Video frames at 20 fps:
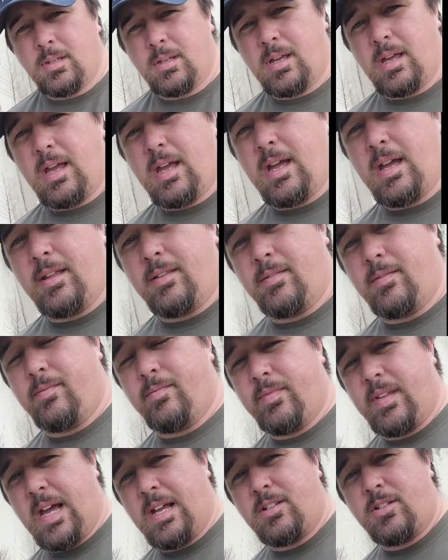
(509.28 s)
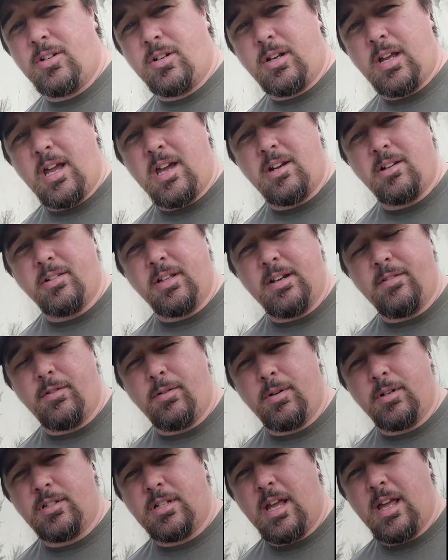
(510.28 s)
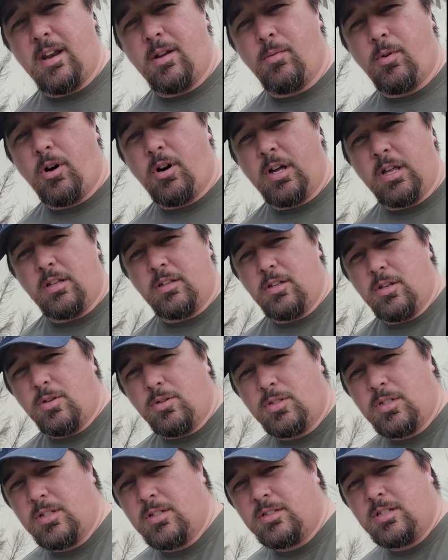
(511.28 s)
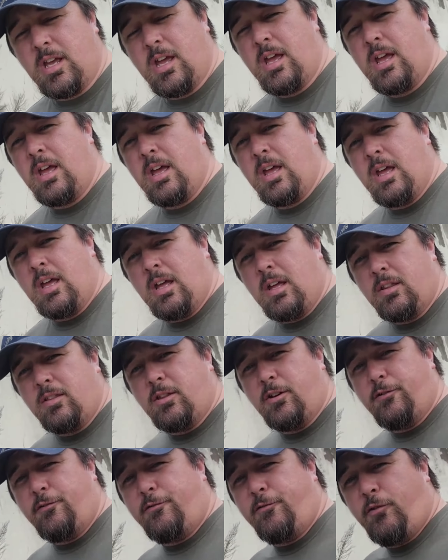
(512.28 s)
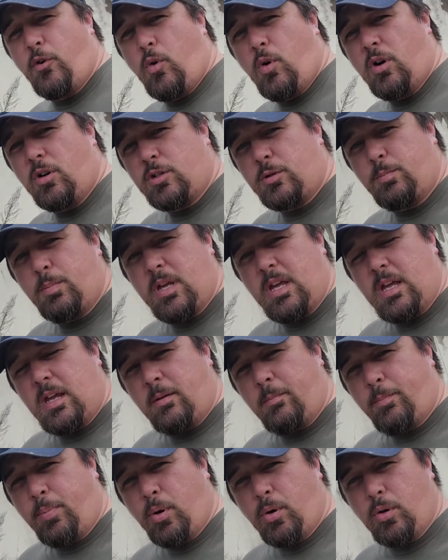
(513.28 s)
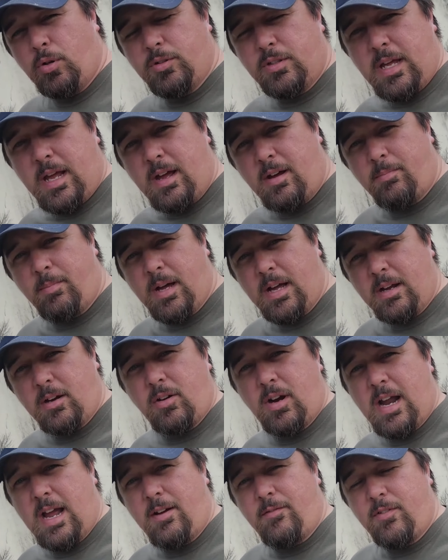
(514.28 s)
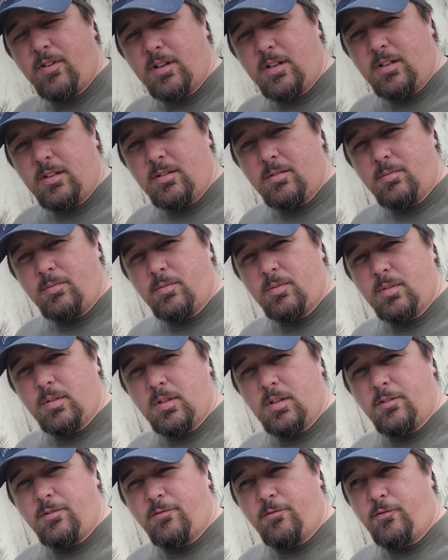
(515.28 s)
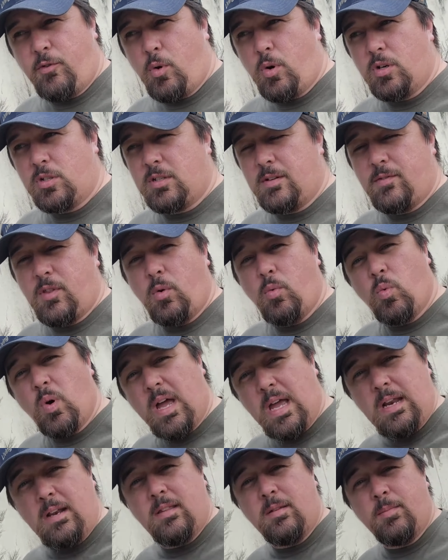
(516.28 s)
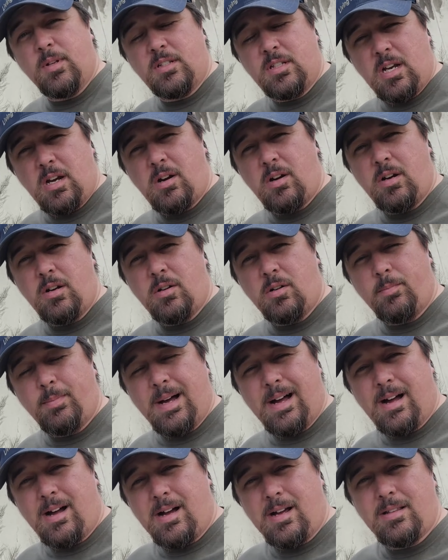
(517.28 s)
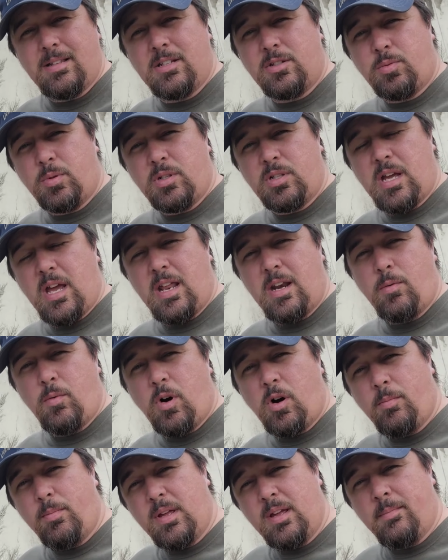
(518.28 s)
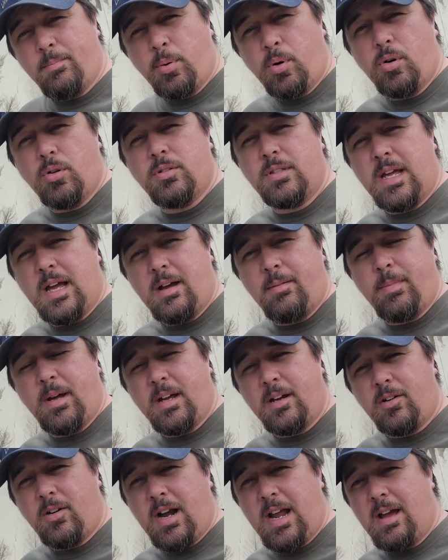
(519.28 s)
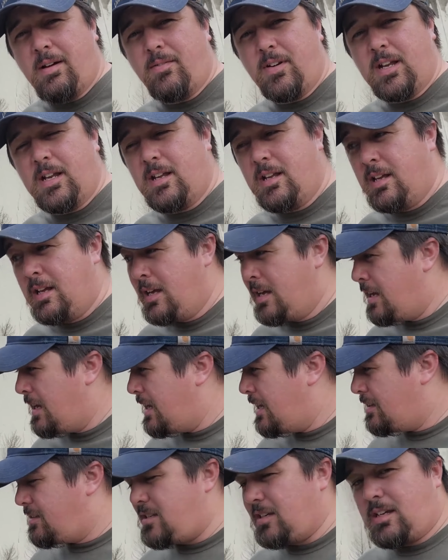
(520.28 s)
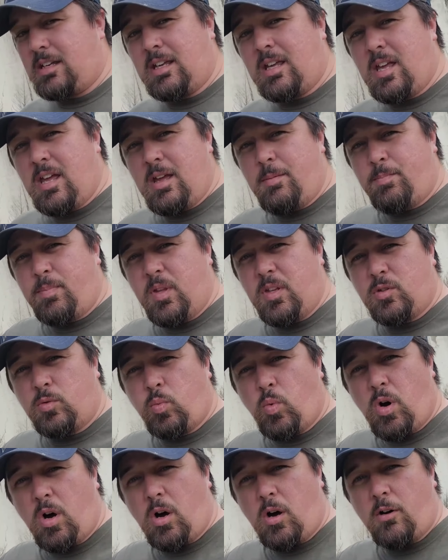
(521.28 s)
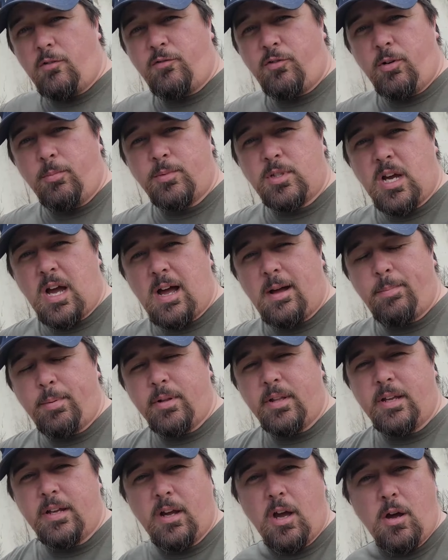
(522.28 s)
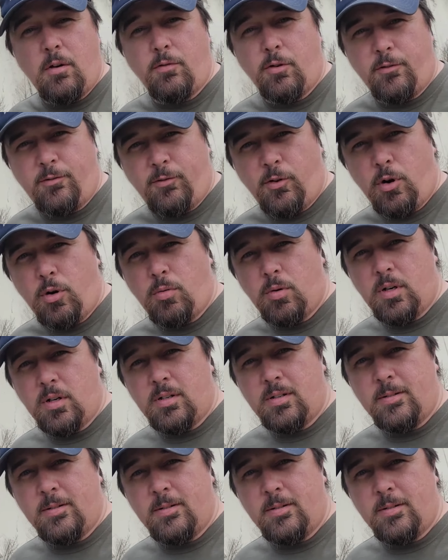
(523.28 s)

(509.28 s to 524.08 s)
and that's your cantilever retaining wall. It uses the force being pulled down by gravity, the force of the weight of the material behind this retaining wall being pulled down by gravity, to keep this wall from toppling over forward.